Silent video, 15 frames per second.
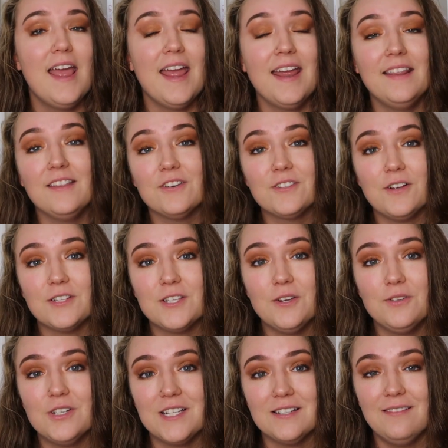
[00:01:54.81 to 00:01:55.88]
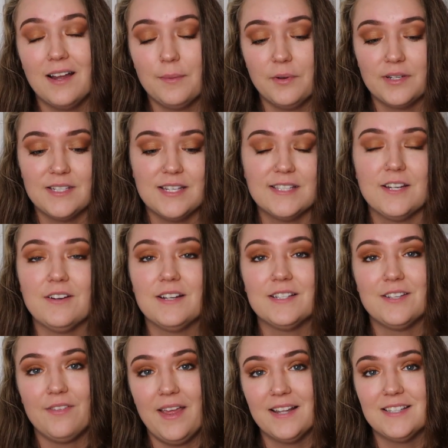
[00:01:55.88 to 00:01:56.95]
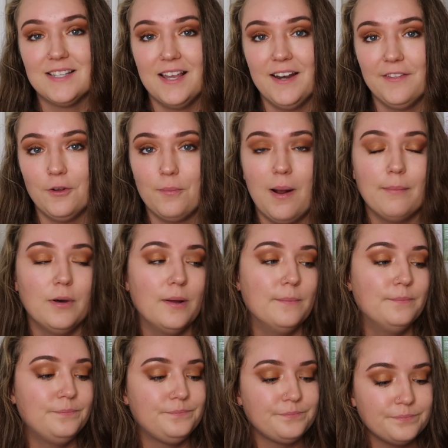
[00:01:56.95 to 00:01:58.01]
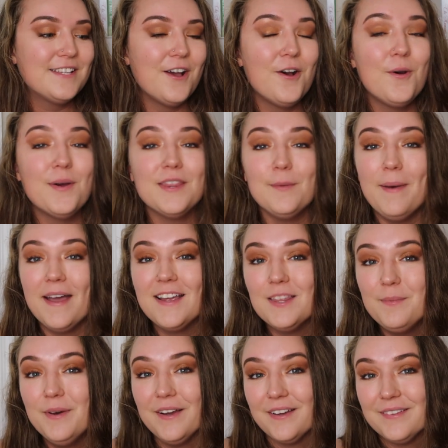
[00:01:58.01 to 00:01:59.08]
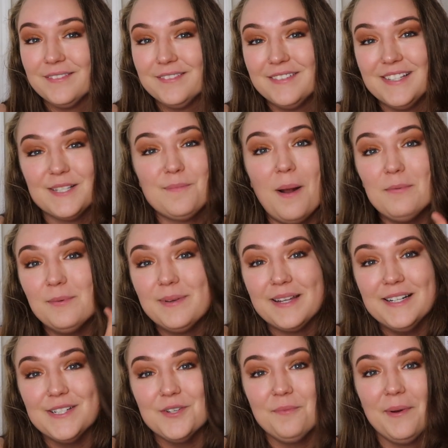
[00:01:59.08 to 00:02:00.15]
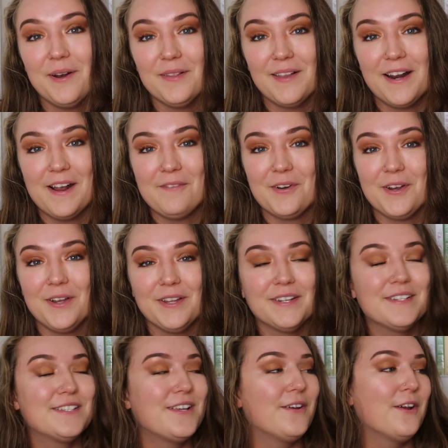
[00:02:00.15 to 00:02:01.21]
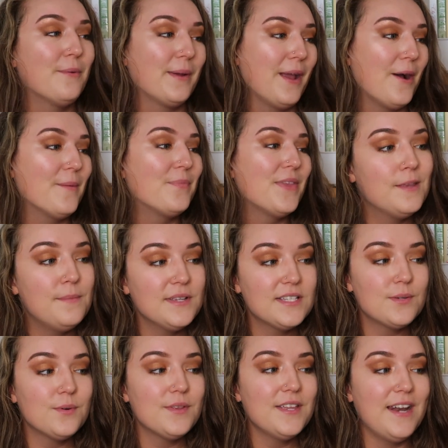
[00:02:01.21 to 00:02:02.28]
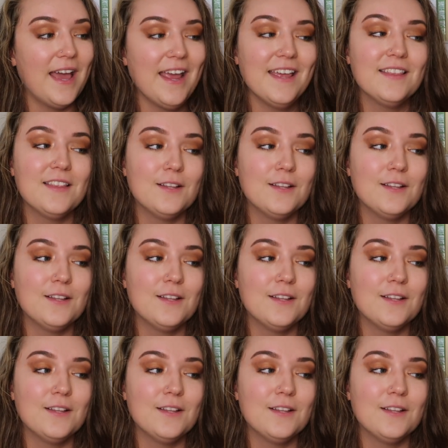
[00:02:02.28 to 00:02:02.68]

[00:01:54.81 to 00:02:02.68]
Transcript: And there's also just a lot of books in the series, so that's another problem. So the back of the book is probably going to do it better than I ever could. So here we go. The mists rule the night.